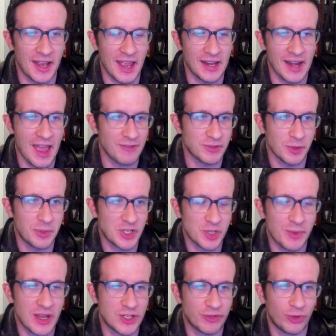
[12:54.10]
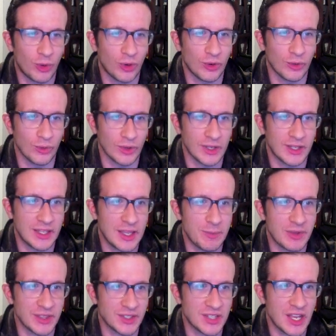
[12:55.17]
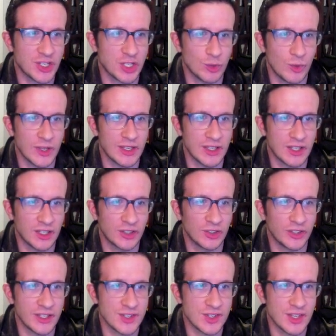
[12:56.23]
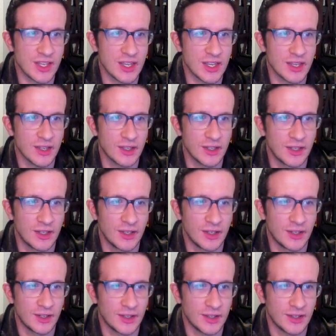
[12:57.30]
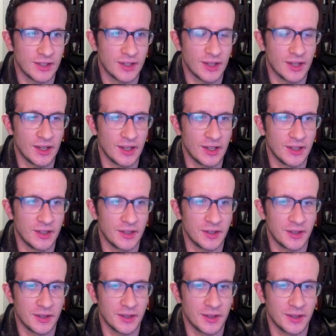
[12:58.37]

after bishop h4, keeping the tension, we can clearly see the